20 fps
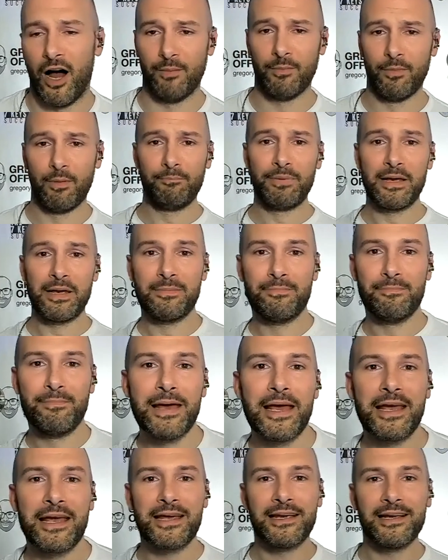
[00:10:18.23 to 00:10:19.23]
i am a be
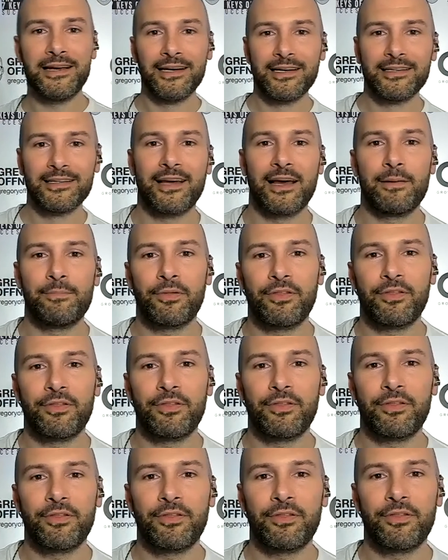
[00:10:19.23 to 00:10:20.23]
me type of thing. like